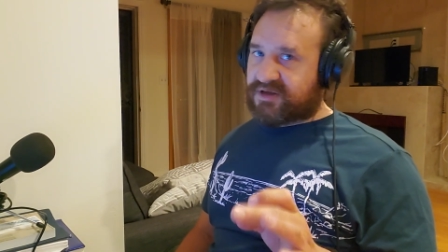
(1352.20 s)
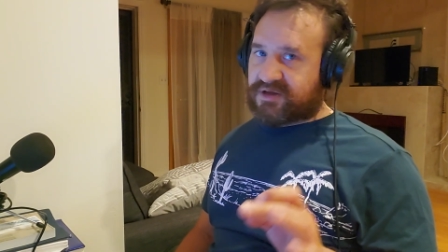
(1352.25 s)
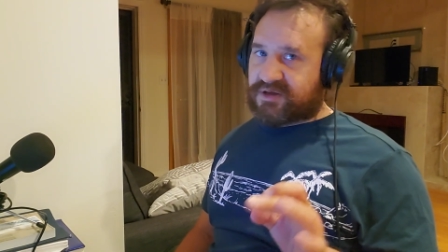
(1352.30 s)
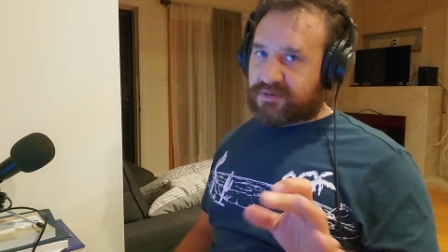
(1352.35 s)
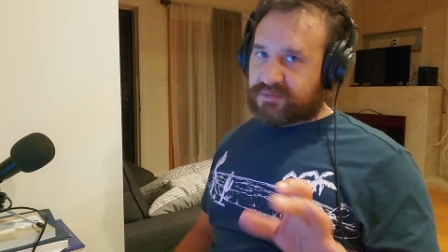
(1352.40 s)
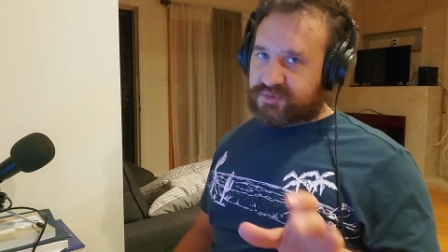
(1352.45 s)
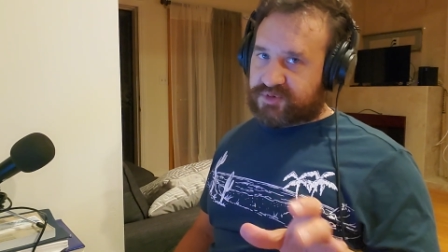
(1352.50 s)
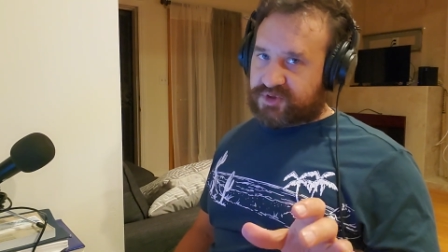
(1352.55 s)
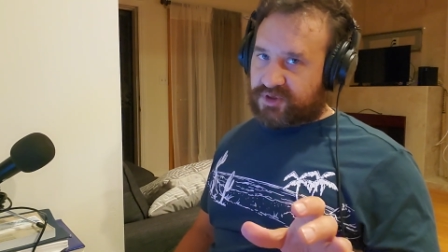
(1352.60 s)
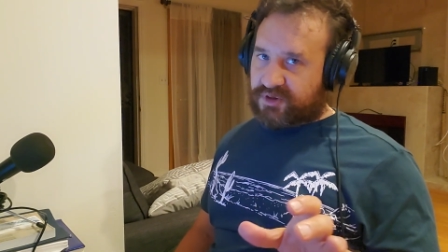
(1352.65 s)

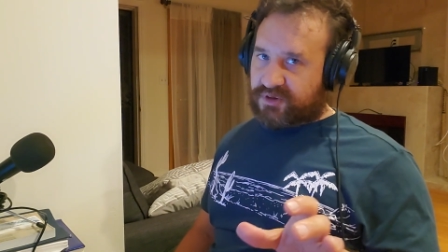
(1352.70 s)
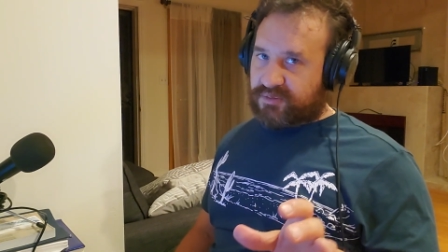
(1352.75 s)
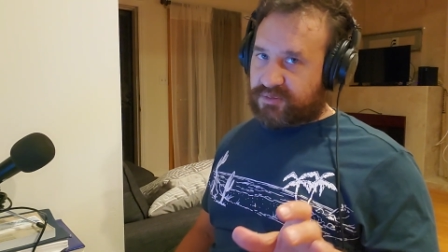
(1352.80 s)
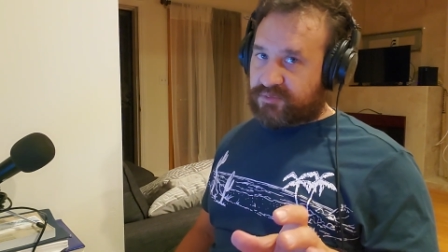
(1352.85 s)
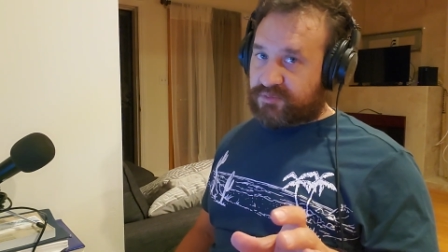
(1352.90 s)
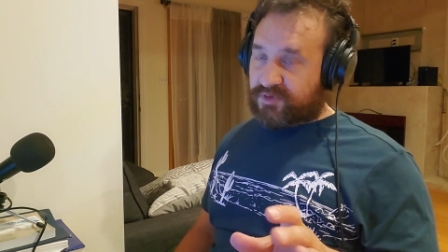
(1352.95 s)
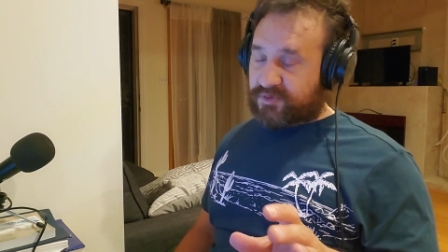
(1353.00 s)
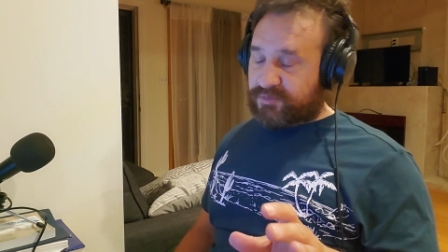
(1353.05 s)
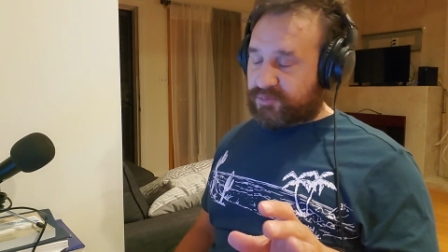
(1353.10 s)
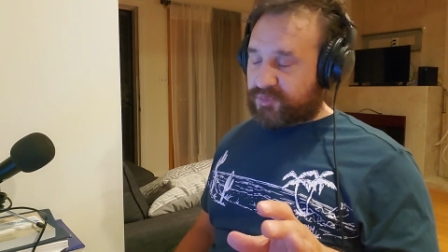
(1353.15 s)
I'm sorry
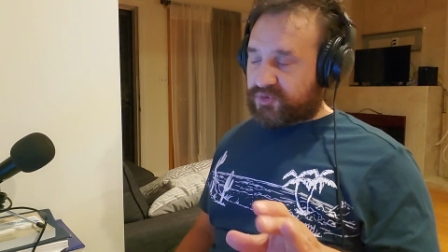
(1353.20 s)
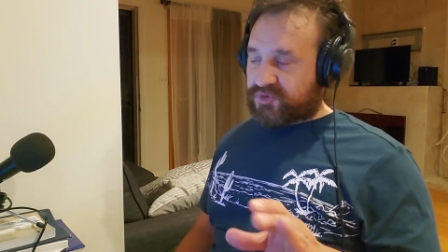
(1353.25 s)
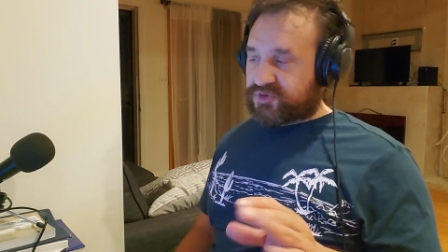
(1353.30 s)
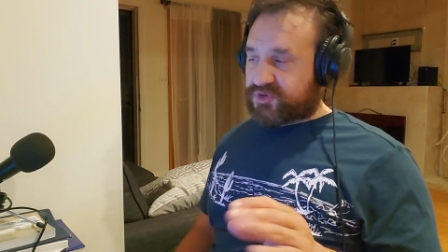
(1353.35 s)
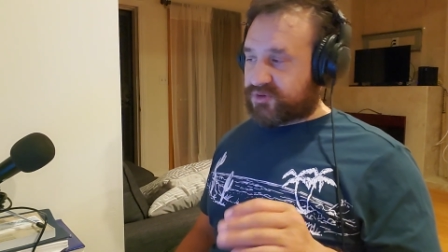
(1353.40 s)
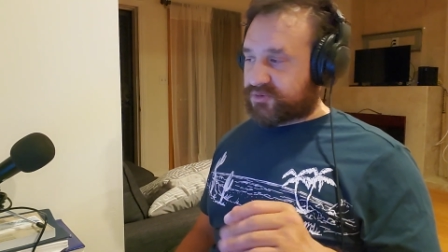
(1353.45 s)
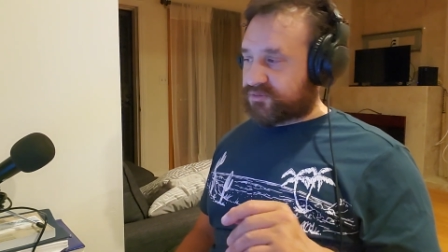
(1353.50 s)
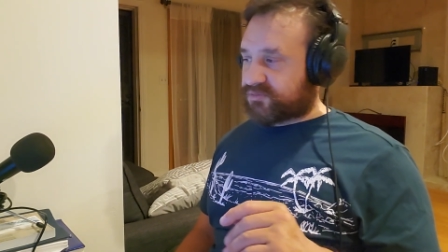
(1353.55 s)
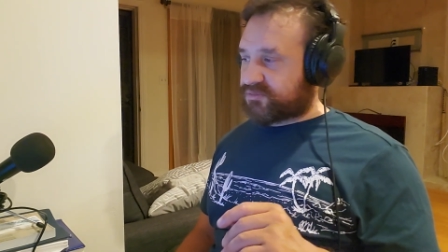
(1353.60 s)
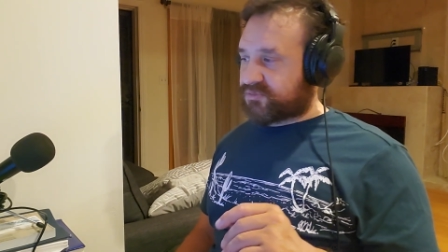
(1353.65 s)
for
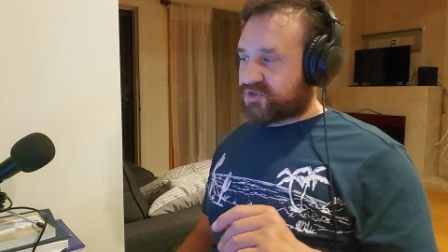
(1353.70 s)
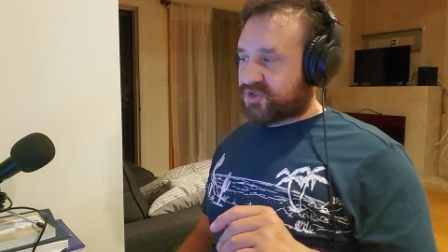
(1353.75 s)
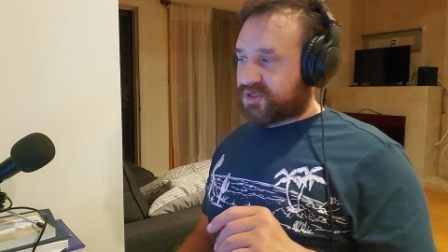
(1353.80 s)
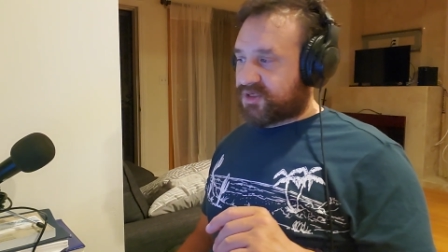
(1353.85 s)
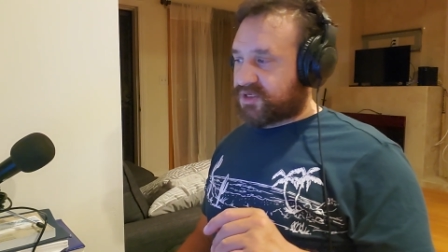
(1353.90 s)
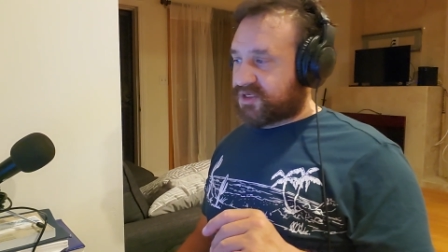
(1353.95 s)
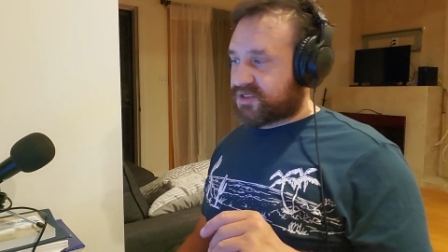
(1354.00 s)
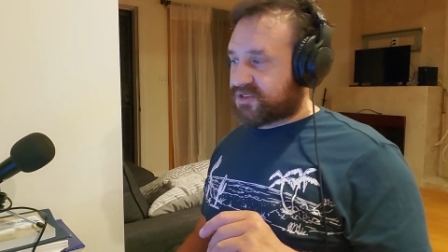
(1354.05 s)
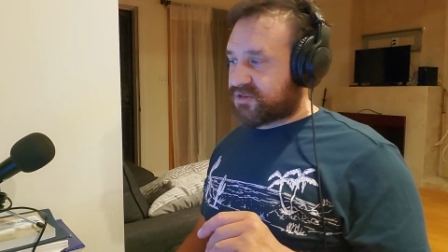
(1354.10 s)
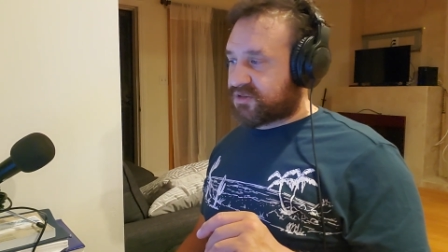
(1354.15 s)
butcher
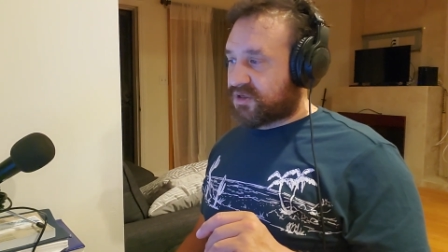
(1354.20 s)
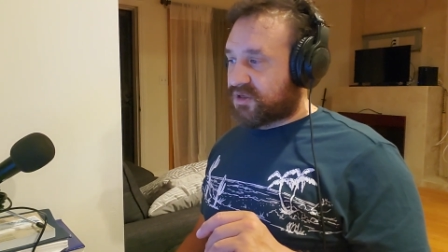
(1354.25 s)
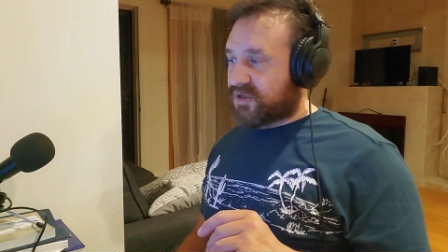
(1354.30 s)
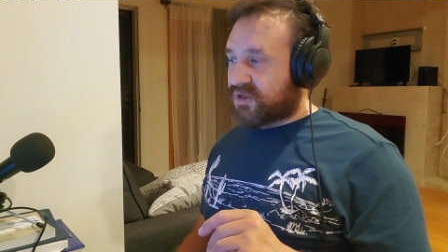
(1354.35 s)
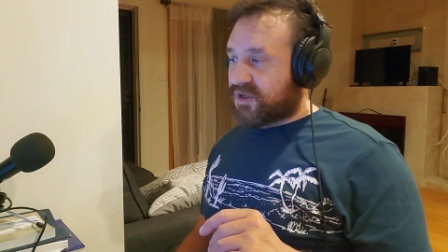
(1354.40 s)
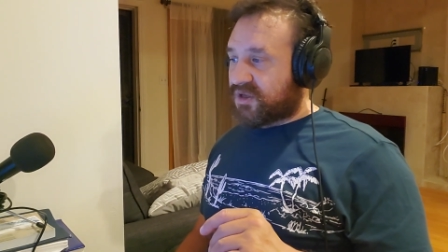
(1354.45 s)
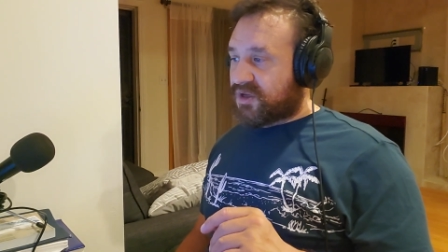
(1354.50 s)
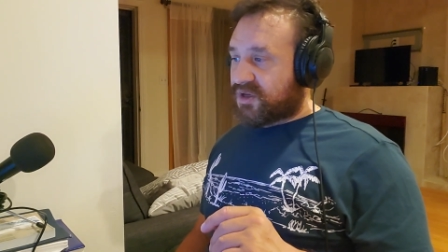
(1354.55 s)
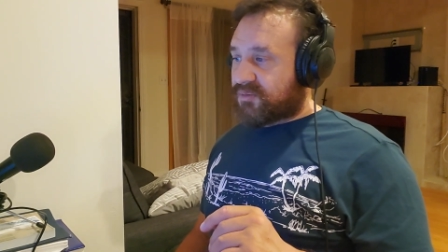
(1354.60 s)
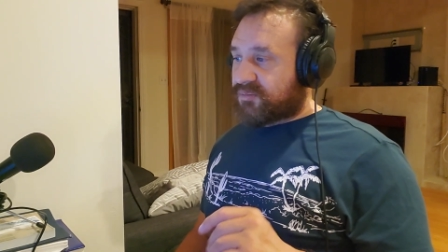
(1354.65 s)
Chinese,
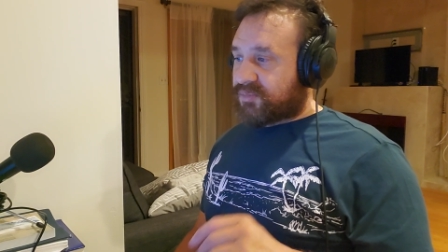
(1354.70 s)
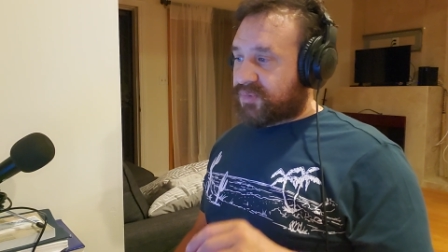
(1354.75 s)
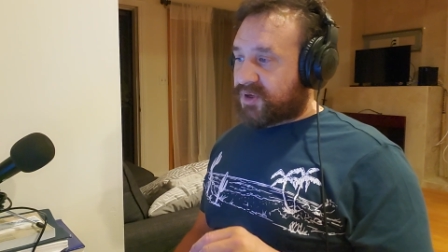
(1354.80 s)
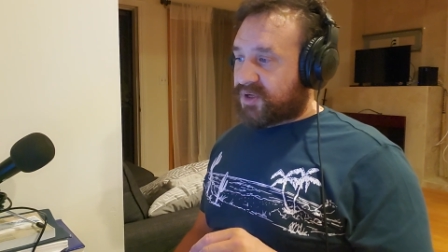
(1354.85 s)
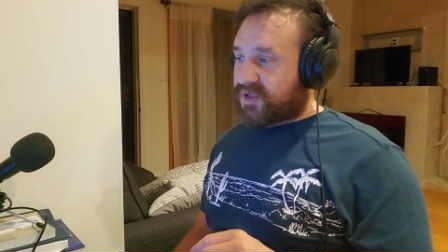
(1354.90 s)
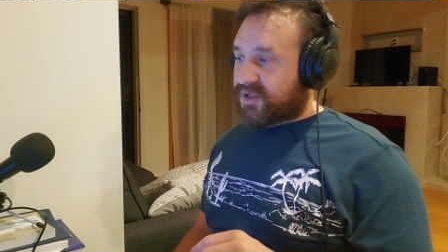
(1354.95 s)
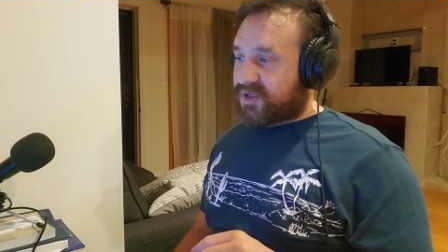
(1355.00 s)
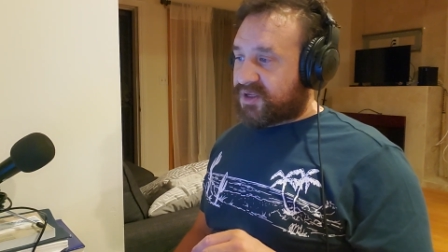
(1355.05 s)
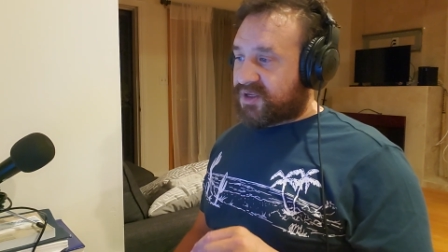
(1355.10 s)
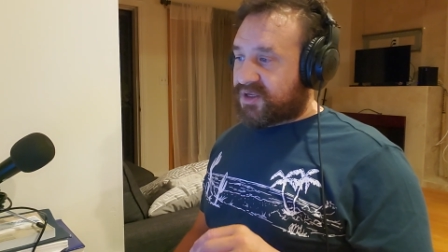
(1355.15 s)
but